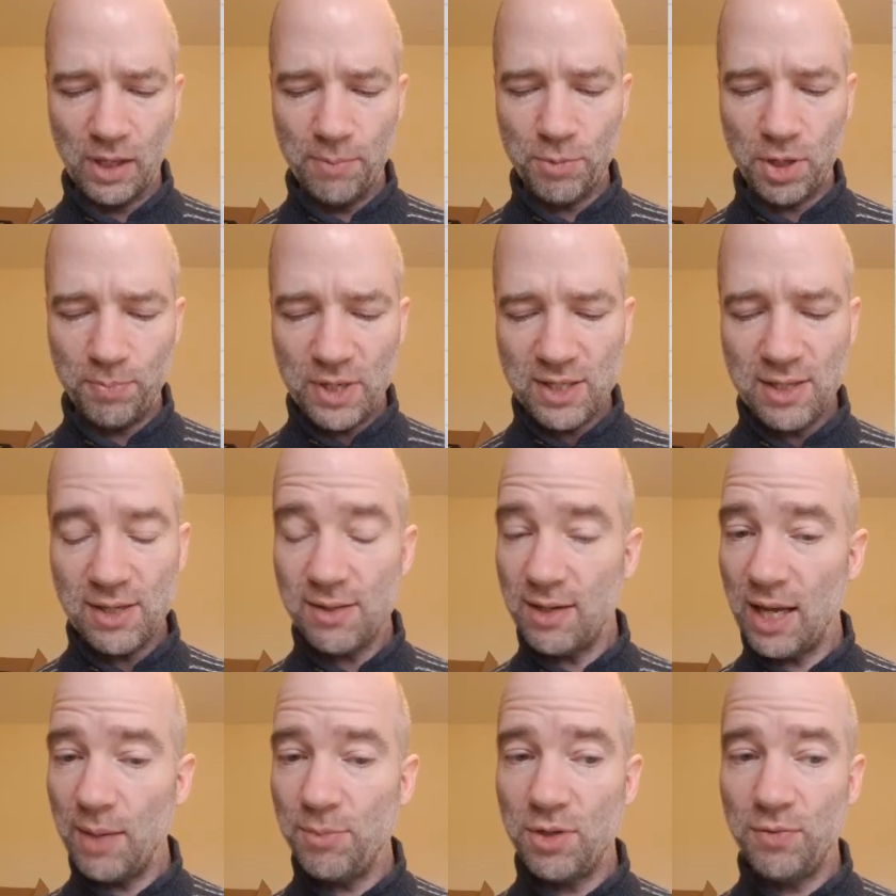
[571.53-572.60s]
But business
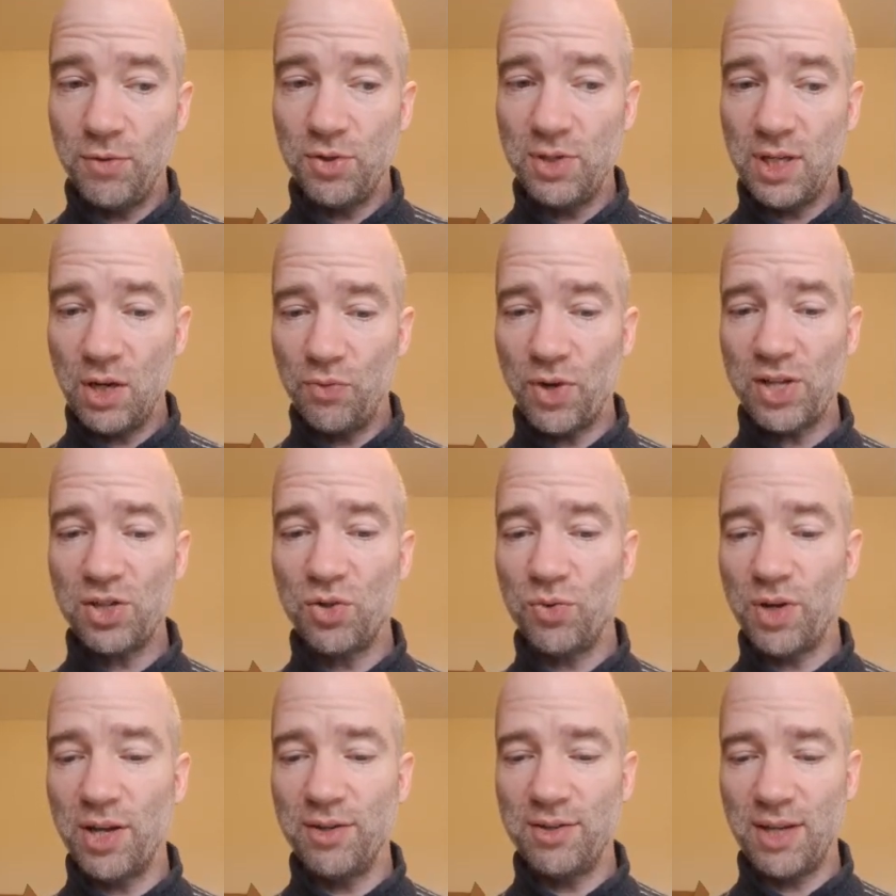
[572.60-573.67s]
names, if you see a
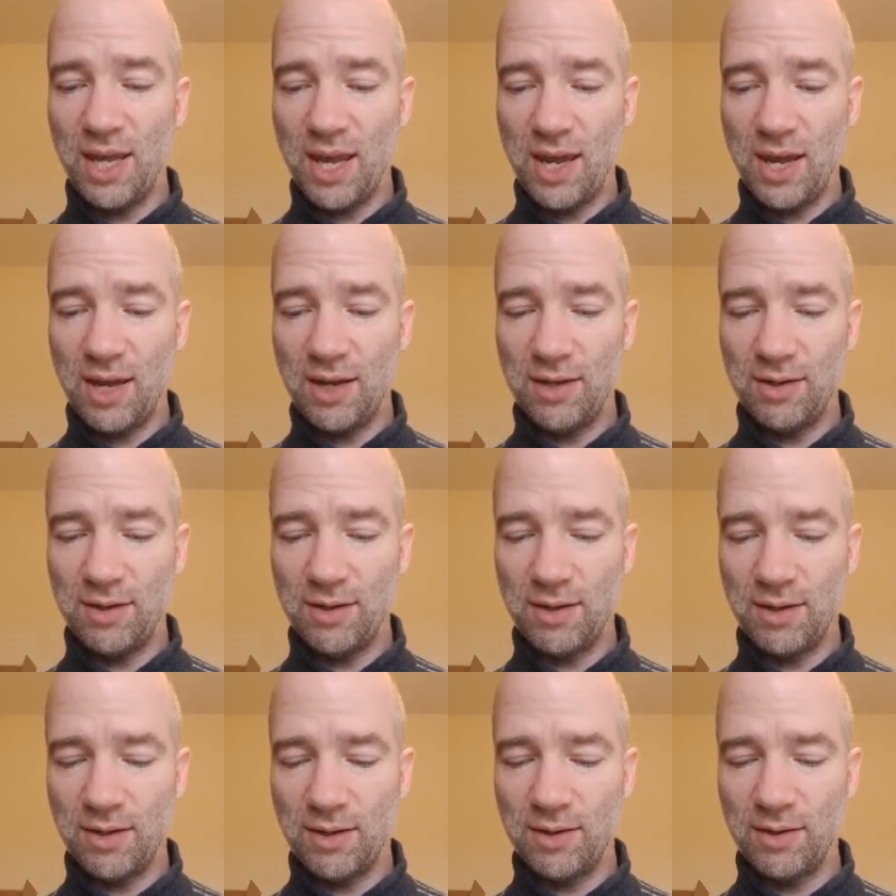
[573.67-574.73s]
restaurant
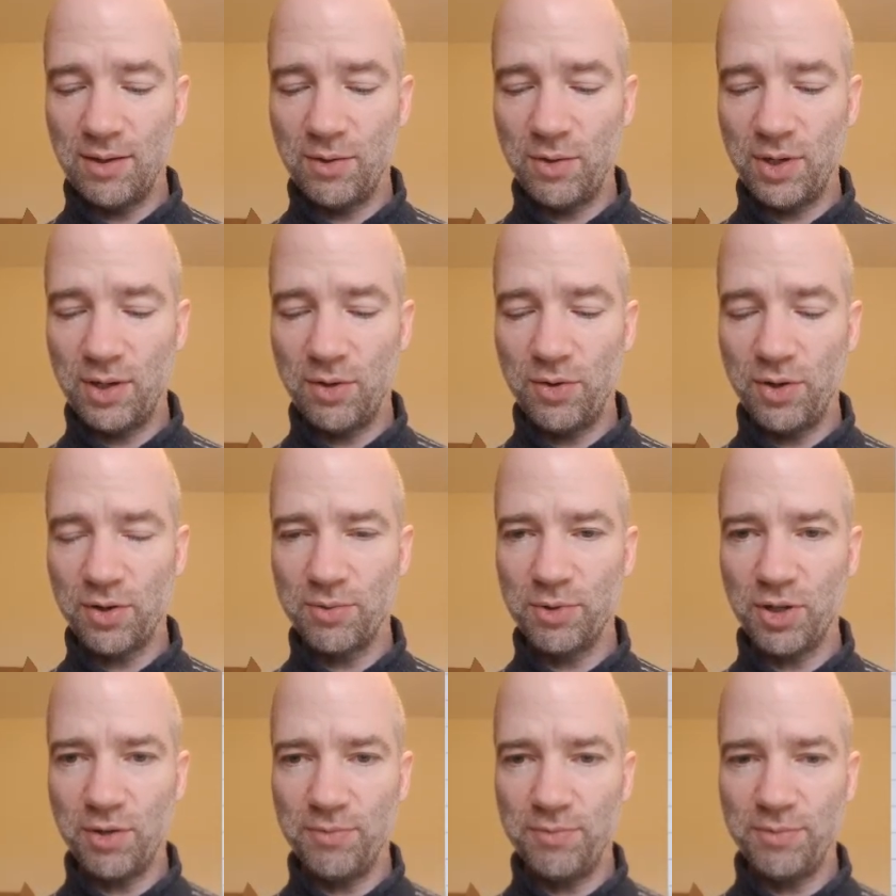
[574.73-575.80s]
or a
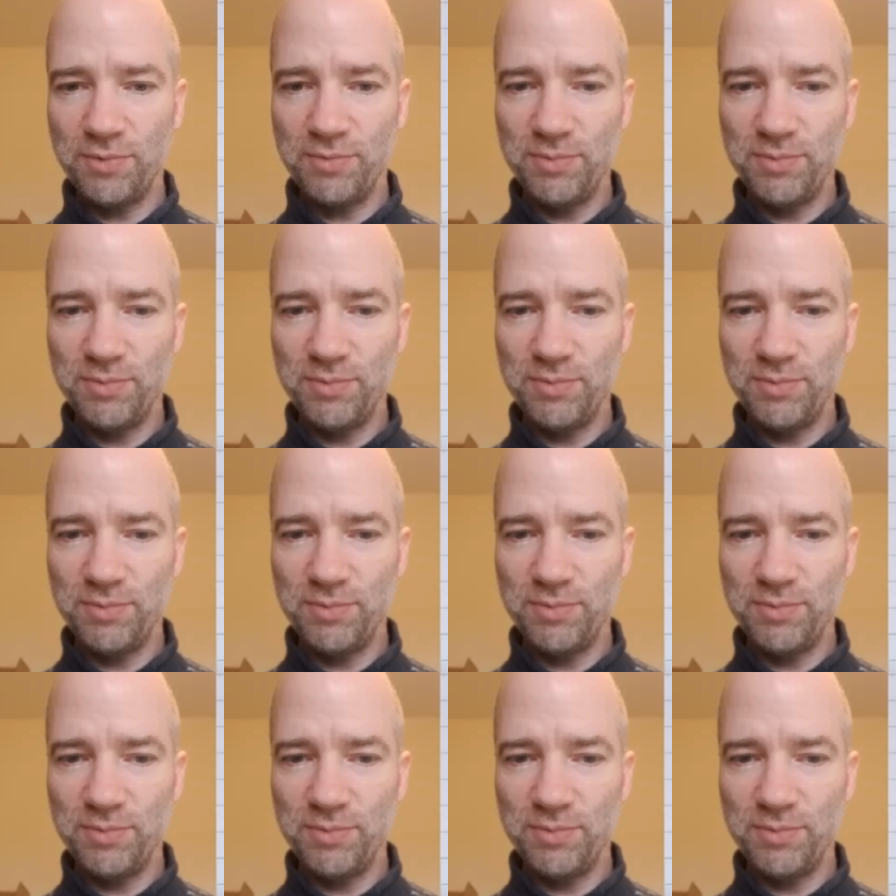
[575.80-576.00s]
sort of